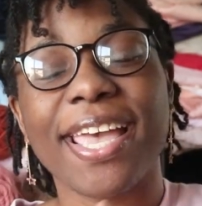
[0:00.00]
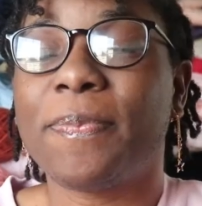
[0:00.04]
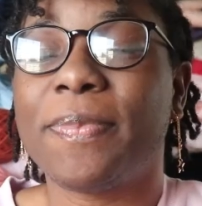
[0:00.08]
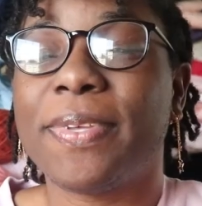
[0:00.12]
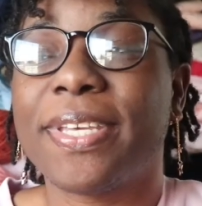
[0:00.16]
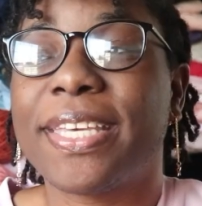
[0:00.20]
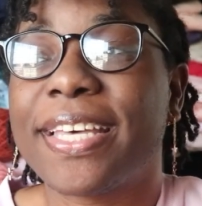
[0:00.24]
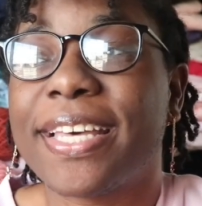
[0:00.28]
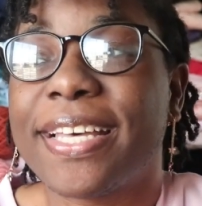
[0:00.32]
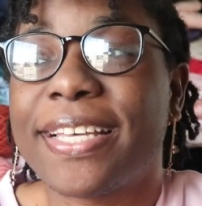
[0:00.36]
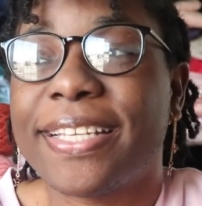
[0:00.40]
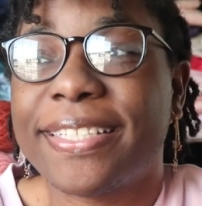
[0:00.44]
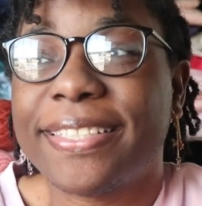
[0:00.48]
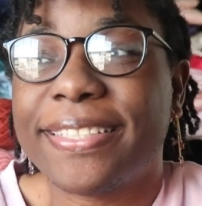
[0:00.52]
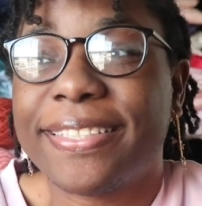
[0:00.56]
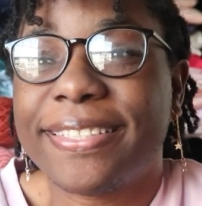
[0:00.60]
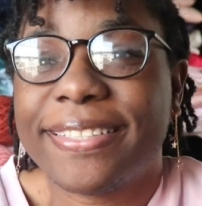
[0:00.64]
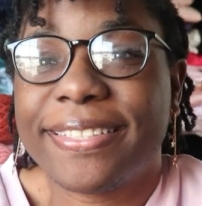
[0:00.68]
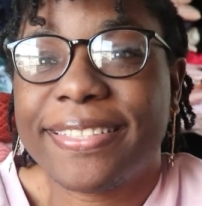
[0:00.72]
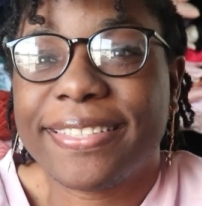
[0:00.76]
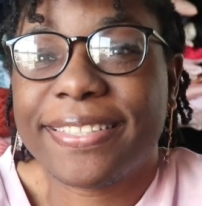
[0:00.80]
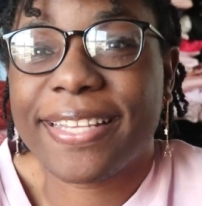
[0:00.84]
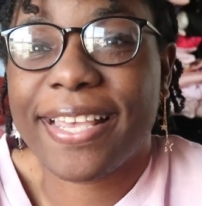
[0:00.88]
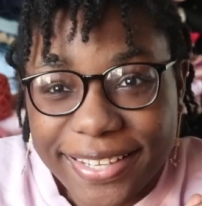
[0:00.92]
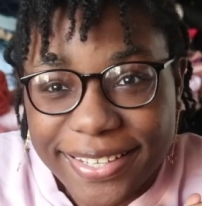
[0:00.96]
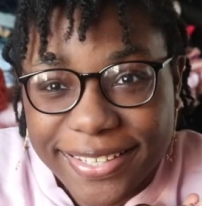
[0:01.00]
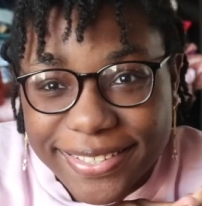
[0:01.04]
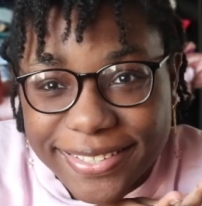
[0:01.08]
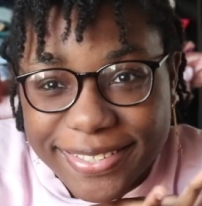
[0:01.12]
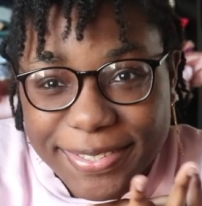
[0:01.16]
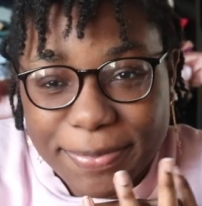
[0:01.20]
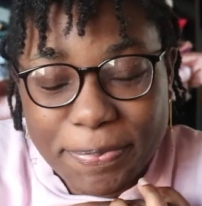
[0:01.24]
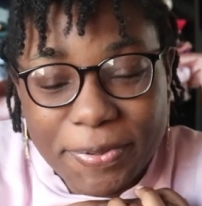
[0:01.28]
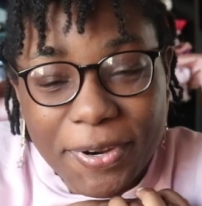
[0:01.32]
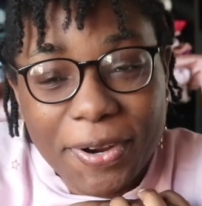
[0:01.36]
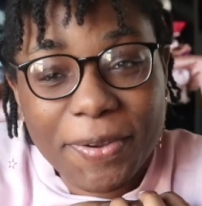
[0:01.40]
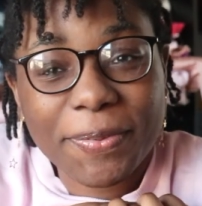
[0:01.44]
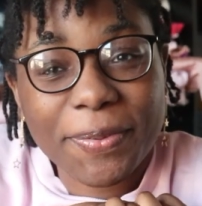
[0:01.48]
because
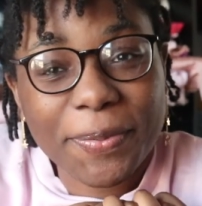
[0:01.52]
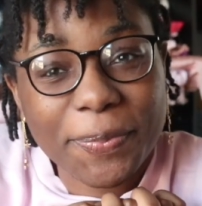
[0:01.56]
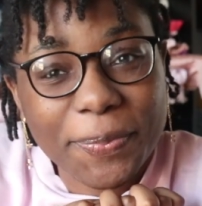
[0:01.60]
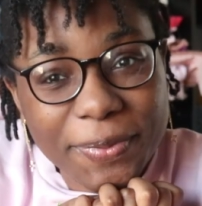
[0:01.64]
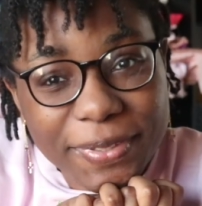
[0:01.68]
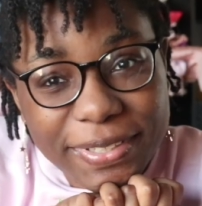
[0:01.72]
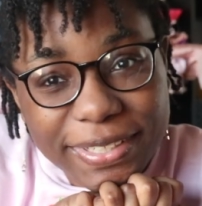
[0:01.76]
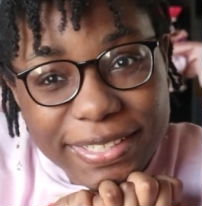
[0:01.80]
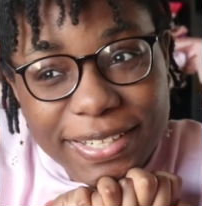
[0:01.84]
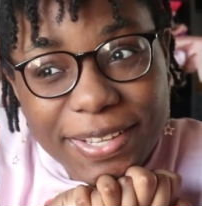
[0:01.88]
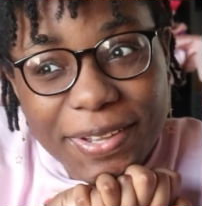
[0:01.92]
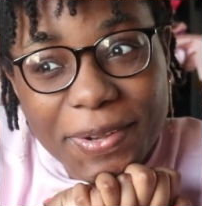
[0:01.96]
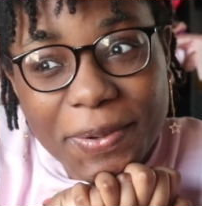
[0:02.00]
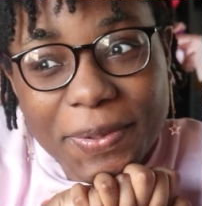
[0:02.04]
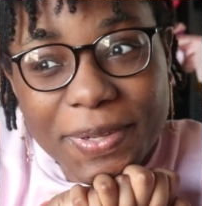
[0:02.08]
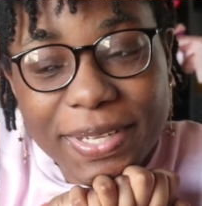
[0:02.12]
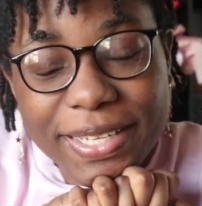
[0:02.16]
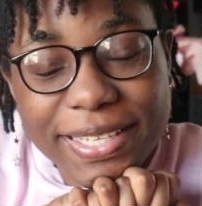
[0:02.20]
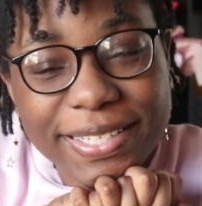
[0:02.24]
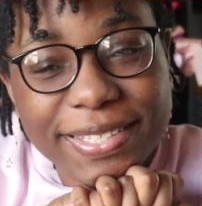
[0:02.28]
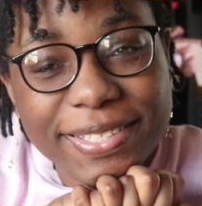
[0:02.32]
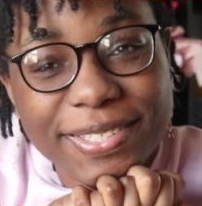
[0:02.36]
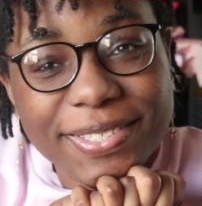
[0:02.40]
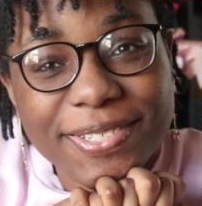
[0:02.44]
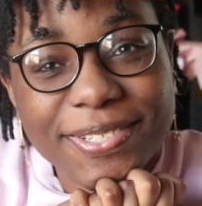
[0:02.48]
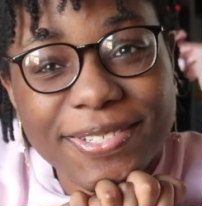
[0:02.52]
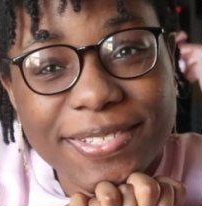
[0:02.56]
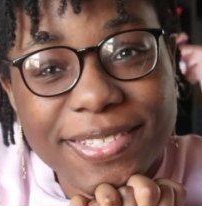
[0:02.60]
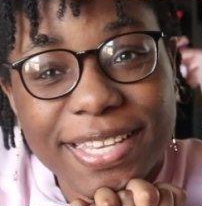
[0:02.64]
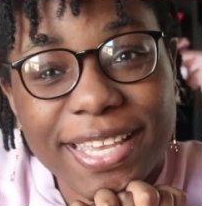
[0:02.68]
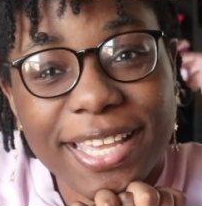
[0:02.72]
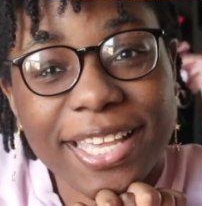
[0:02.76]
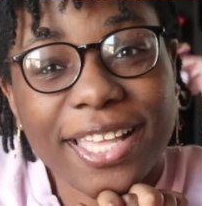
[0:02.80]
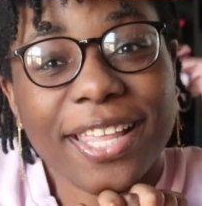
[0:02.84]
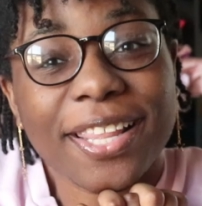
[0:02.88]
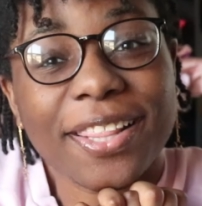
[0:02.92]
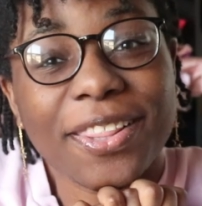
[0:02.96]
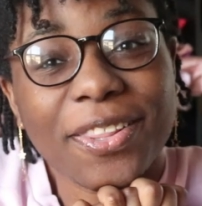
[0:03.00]
it's probably going to
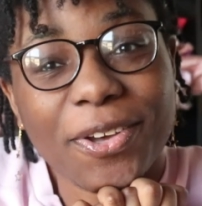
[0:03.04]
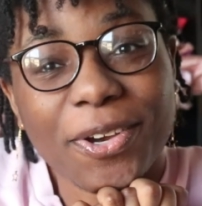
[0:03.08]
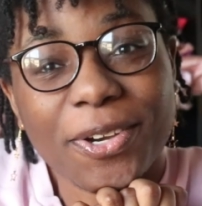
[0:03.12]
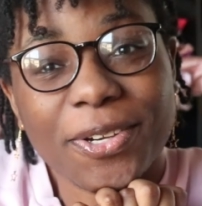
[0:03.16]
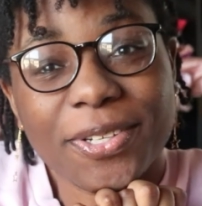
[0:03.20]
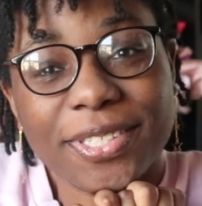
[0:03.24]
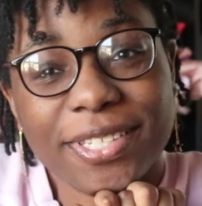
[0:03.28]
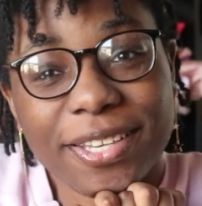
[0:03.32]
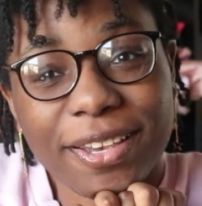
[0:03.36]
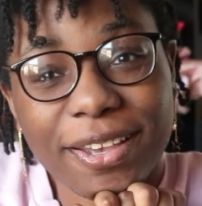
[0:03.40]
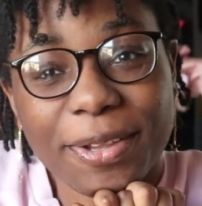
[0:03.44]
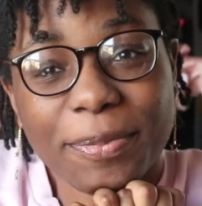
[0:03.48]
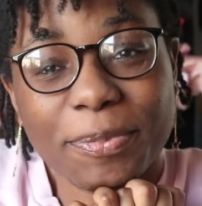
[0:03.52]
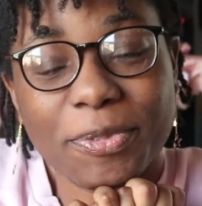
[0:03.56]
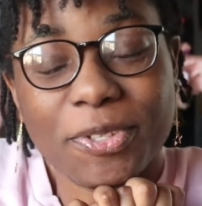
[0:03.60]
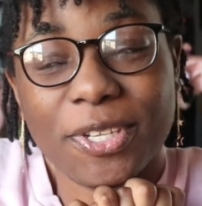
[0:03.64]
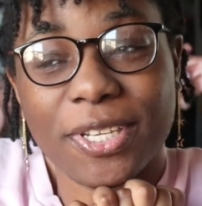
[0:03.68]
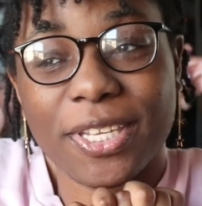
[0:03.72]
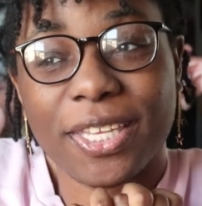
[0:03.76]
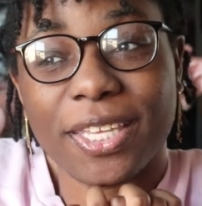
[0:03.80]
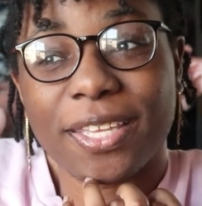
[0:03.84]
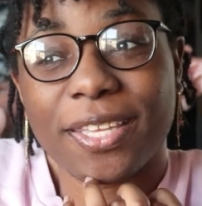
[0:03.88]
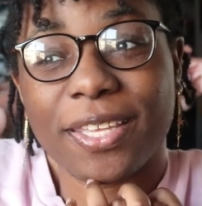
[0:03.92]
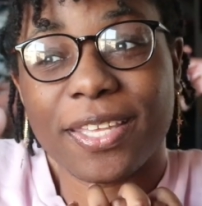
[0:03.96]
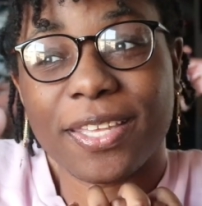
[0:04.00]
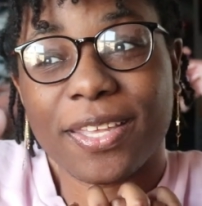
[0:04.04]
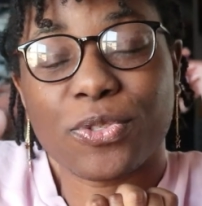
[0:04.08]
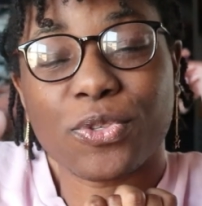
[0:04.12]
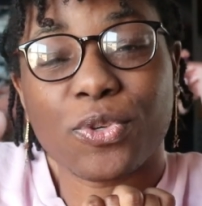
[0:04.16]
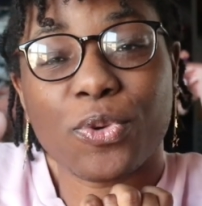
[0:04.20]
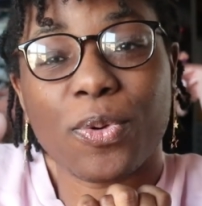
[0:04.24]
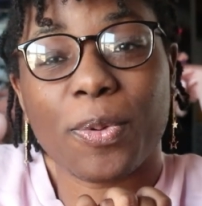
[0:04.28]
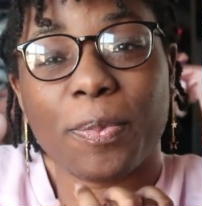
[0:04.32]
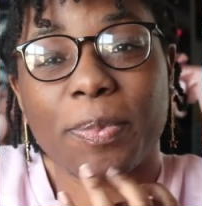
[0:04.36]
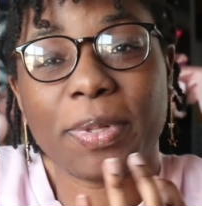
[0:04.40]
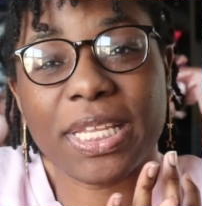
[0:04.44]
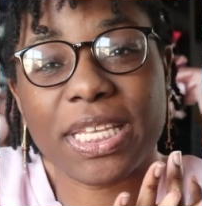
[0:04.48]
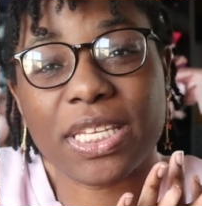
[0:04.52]
take a long time to get
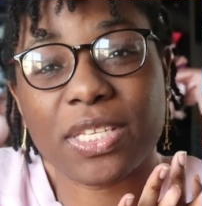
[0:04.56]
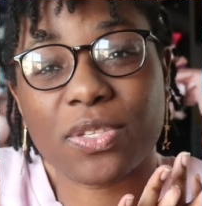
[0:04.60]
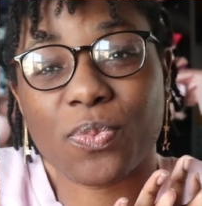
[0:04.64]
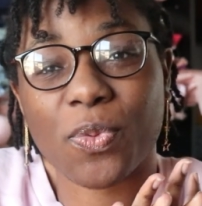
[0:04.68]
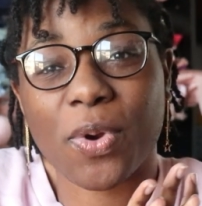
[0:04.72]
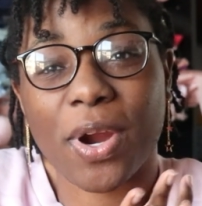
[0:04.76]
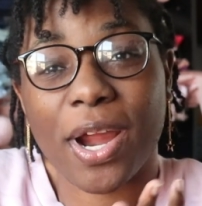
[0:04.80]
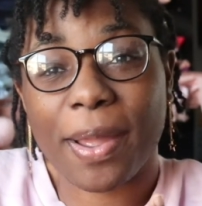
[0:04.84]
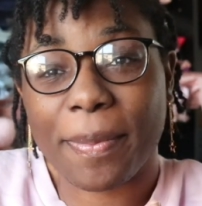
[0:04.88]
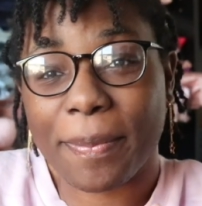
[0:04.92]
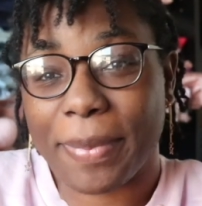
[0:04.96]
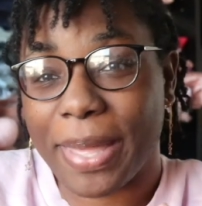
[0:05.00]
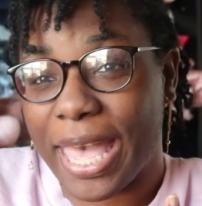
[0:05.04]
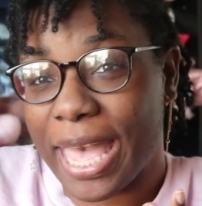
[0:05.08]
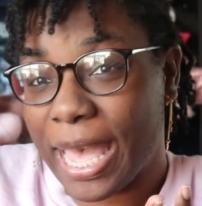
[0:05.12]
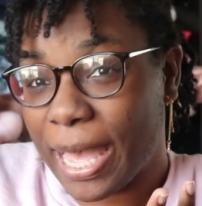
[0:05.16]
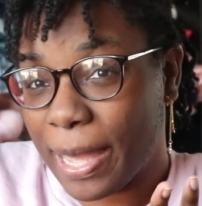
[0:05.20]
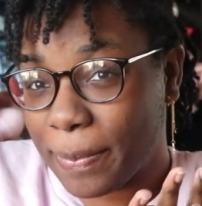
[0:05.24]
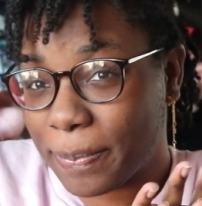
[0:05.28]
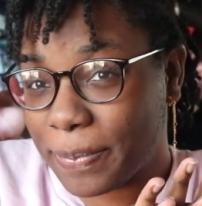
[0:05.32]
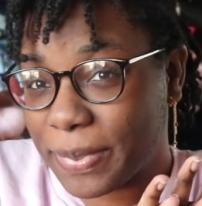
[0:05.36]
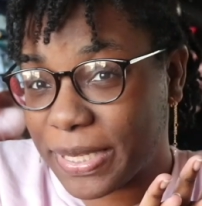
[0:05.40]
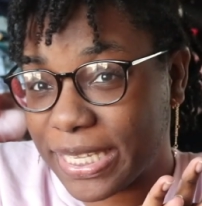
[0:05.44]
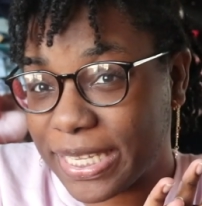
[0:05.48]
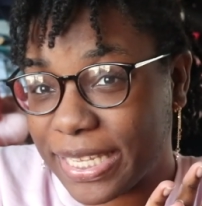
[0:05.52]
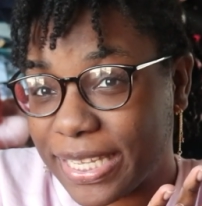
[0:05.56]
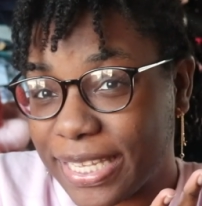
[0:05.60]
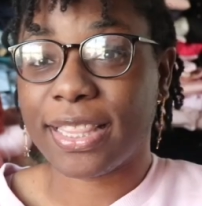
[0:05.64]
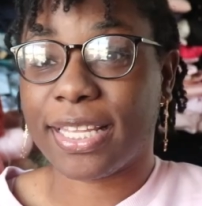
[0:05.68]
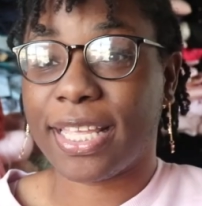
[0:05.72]
to a place where I'm happy.